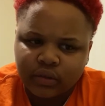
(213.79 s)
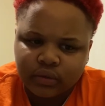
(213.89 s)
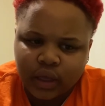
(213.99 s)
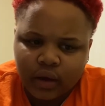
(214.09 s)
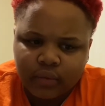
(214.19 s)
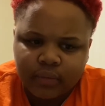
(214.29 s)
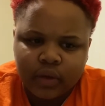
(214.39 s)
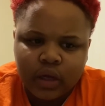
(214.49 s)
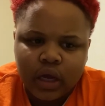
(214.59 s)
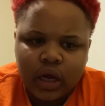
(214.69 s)
Yeah.
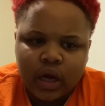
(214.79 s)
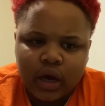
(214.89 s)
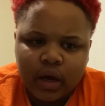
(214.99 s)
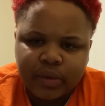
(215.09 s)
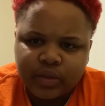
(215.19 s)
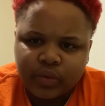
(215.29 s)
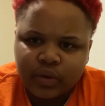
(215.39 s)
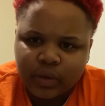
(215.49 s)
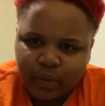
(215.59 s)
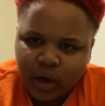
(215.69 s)
Is when
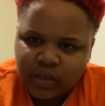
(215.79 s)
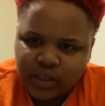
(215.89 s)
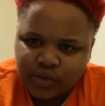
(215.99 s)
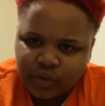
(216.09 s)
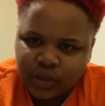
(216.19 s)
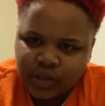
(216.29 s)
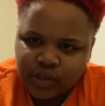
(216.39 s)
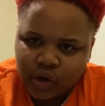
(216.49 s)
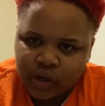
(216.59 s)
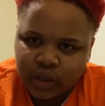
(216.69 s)
the process really
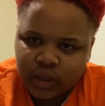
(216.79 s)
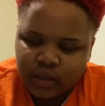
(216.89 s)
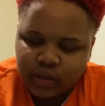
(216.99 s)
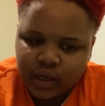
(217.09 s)
started.